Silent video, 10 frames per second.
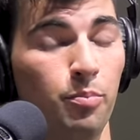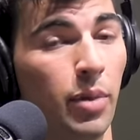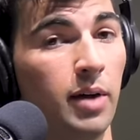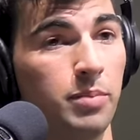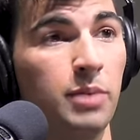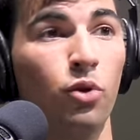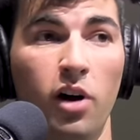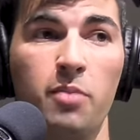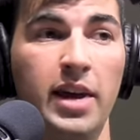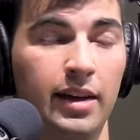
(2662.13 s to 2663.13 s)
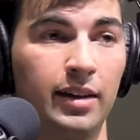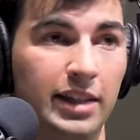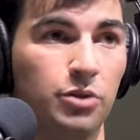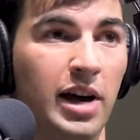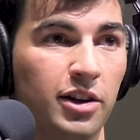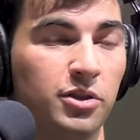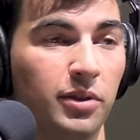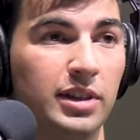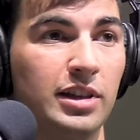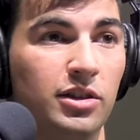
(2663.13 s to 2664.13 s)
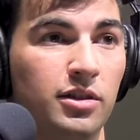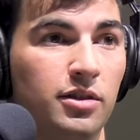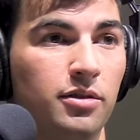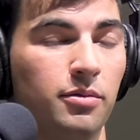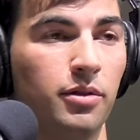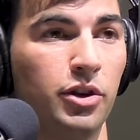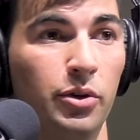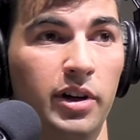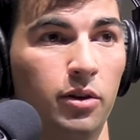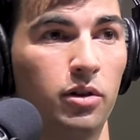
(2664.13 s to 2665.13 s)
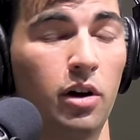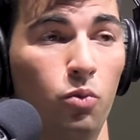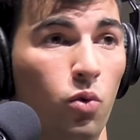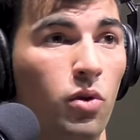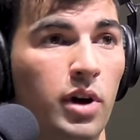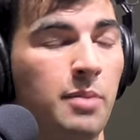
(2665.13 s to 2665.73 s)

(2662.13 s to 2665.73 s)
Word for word: but people are making irrational decisions during war.